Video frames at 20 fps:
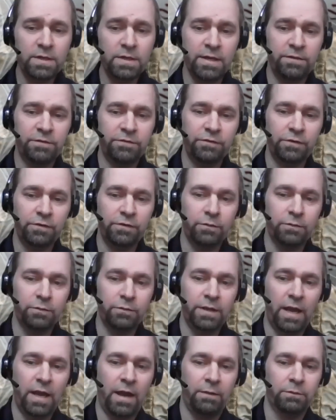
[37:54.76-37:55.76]
And so,
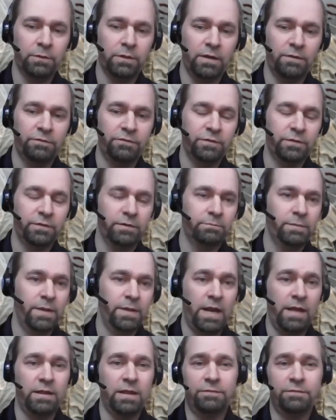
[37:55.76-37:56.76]
yeah, I would love to,
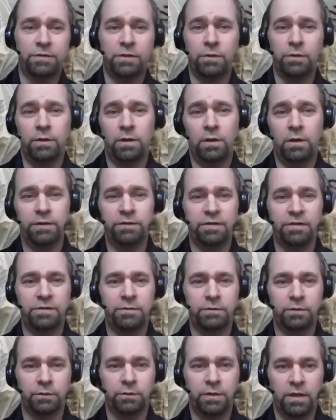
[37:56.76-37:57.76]
and I'd love to go to all these
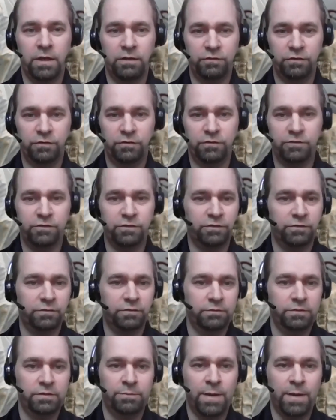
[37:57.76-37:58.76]
other locations. It
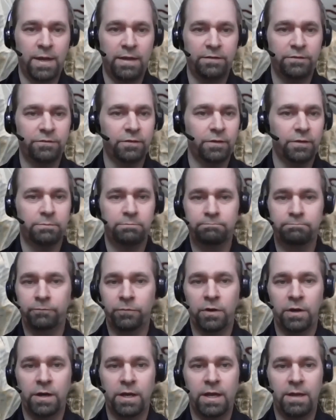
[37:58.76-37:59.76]
just depends on
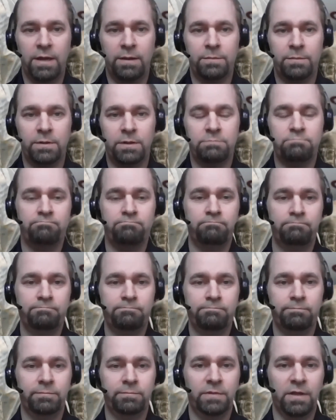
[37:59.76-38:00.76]
where I am in
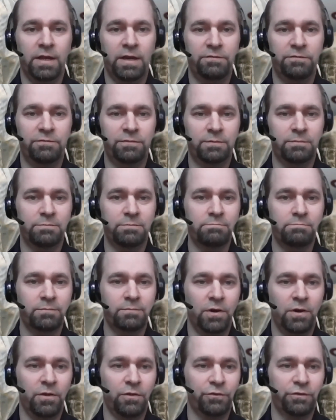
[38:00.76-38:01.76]
life and
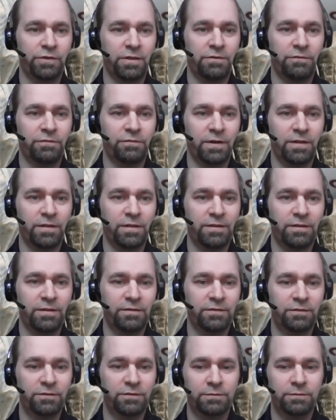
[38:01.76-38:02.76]
all those other fun
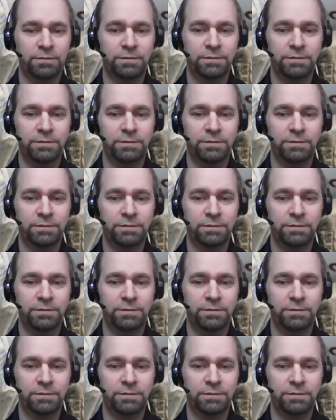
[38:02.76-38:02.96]
things.